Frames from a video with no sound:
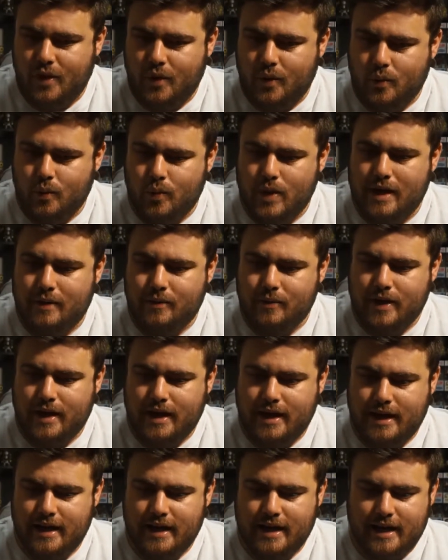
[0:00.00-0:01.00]
when
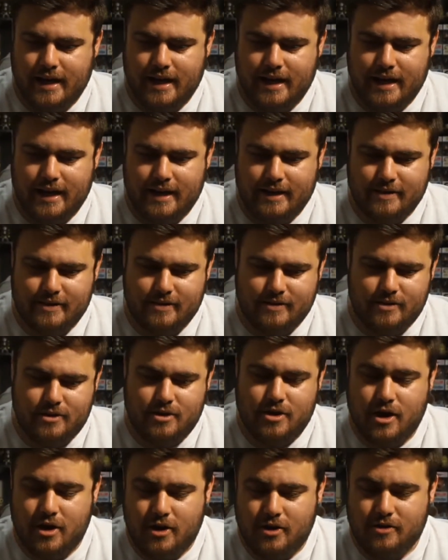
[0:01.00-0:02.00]
we
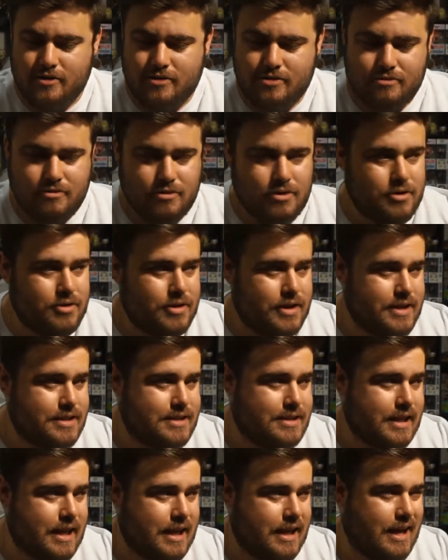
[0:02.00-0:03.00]
go through
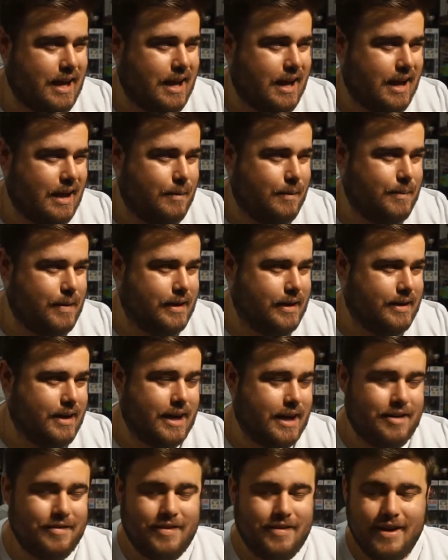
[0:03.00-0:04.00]
this and
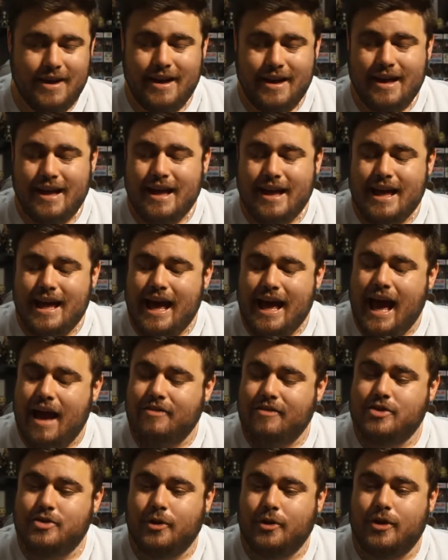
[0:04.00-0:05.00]
kind of
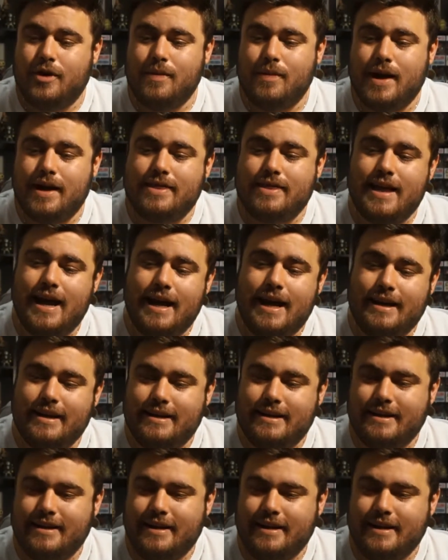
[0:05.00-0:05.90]
have a talk about that.